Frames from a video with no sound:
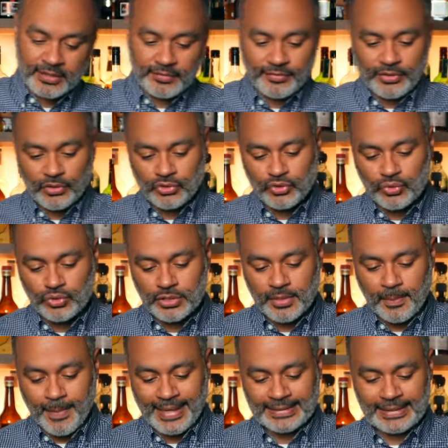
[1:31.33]
Vino's
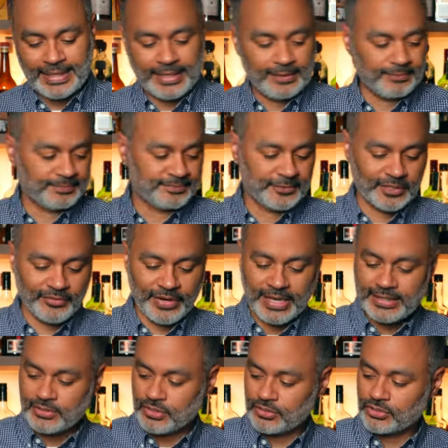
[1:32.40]
using Madre. All
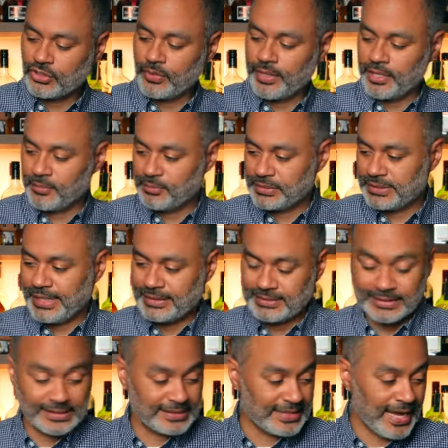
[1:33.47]
right, so let's go ahead and put that
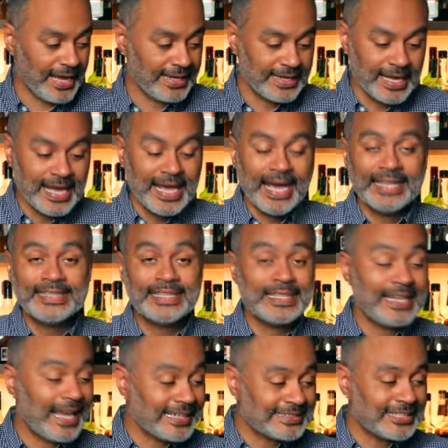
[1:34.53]
to the side. And then the
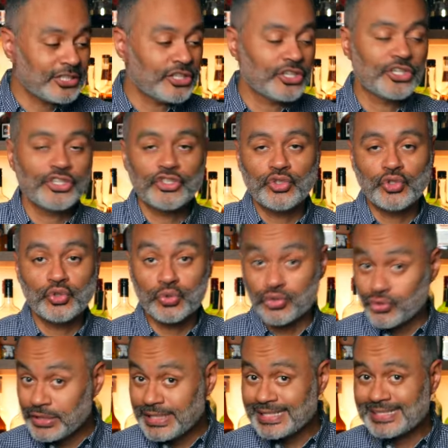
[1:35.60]
next thing you're gonna use,
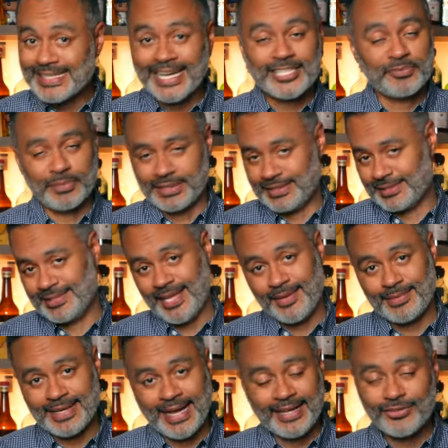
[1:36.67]
which really excites me, because
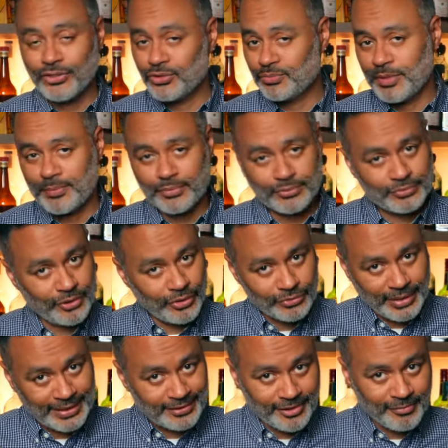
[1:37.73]
damn, God knows people
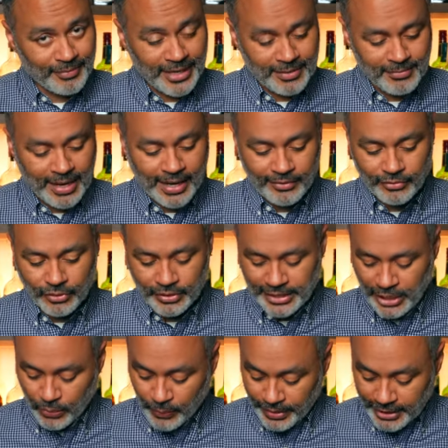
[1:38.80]
know I love my Amaro,
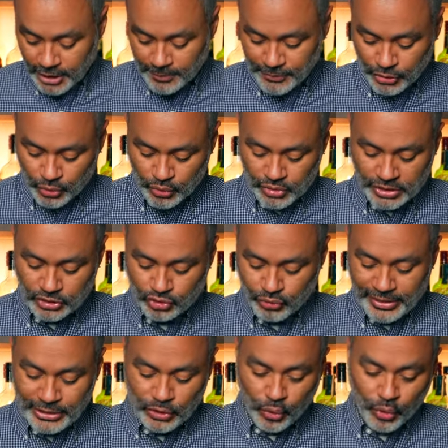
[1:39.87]
okay? We're gonna be using
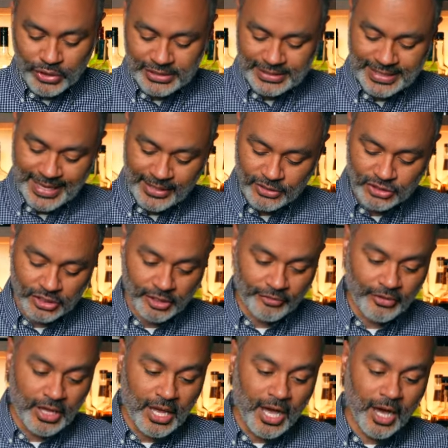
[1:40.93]
three quarters an ounce
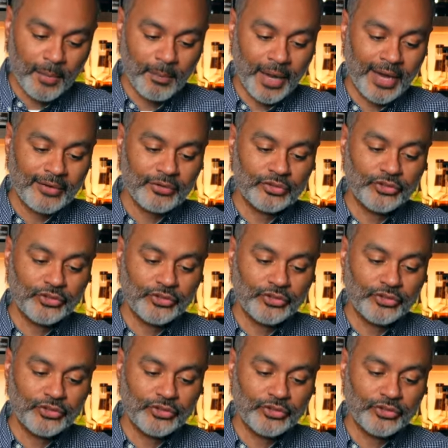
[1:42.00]
of Amaro